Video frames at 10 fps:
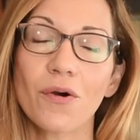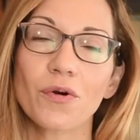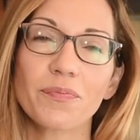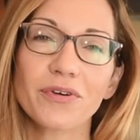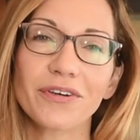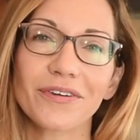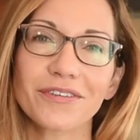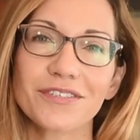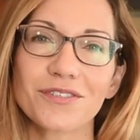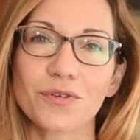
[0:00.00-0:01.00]
or put it on
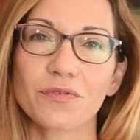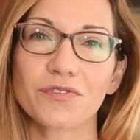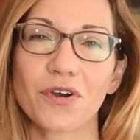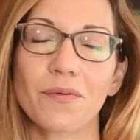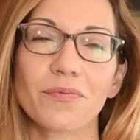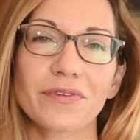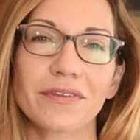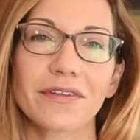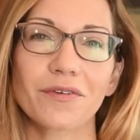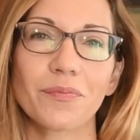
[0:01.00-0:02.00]
the stovetop with a
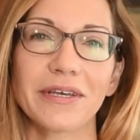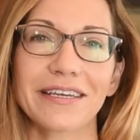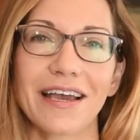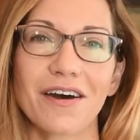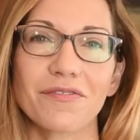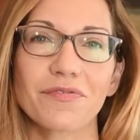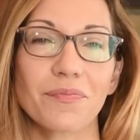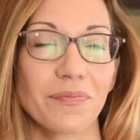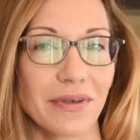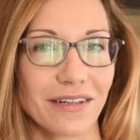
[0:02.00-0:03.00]
little bit of
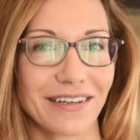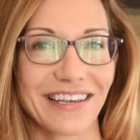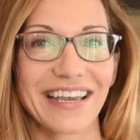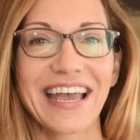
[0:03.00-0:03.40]
milk